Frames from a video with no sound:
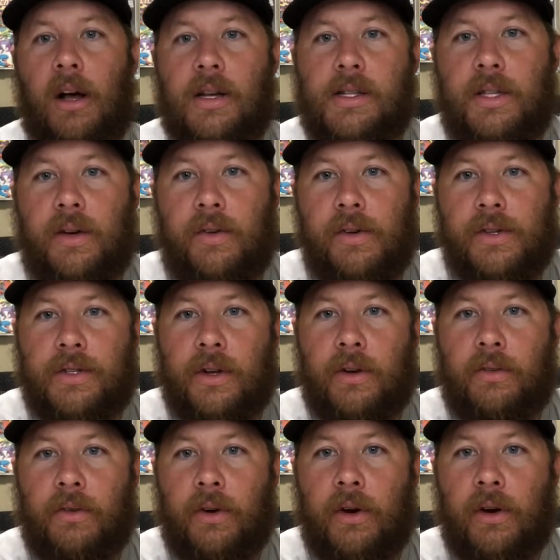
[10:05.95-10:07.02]
Silver
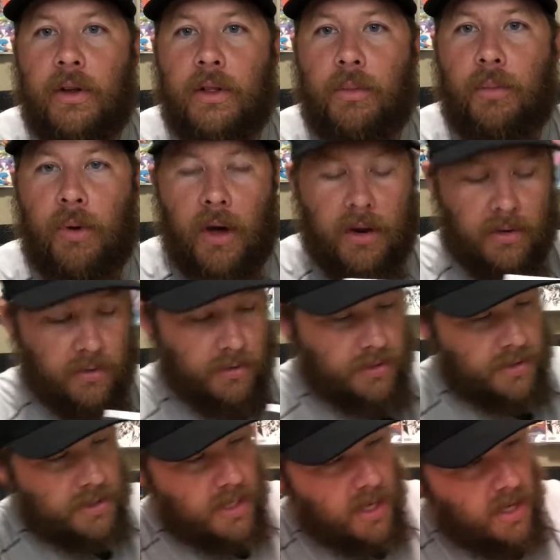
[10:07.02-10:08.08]
Surfer, The Prodigal
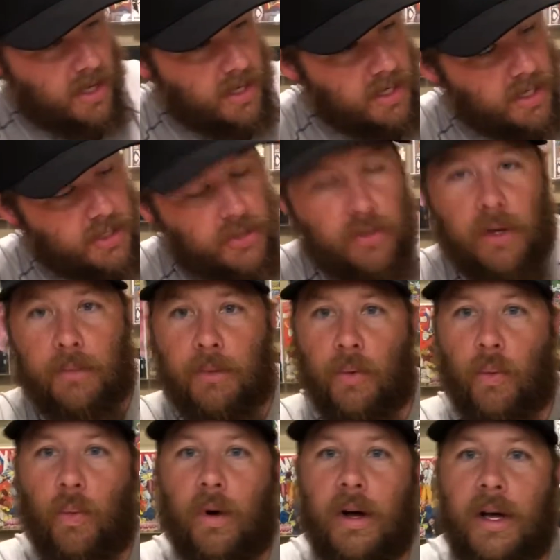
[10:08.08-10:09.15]
Son, issue number
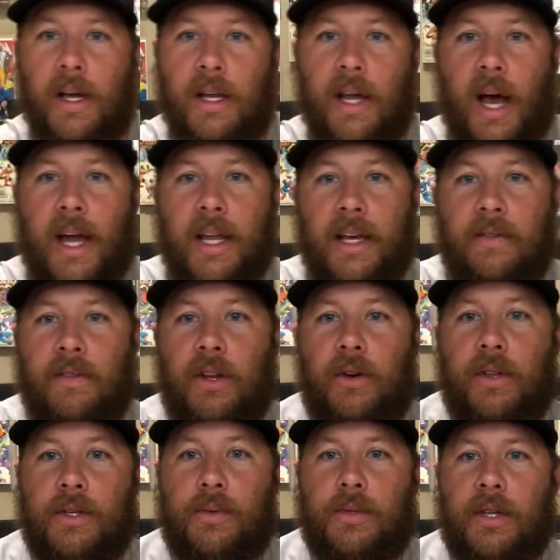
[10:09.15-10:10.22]
1. I didn't even know
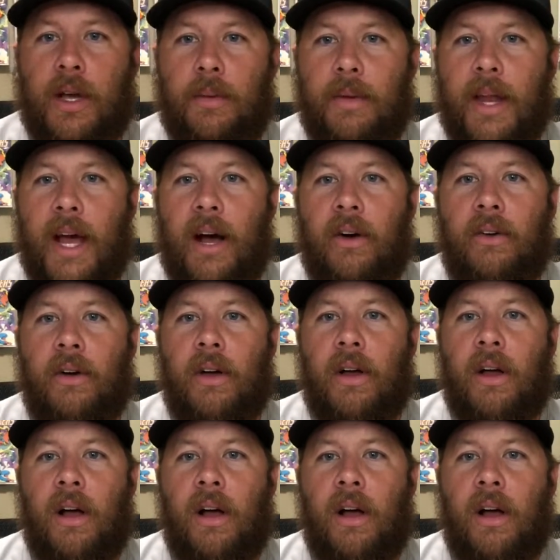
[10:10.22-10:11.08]
this was coming out.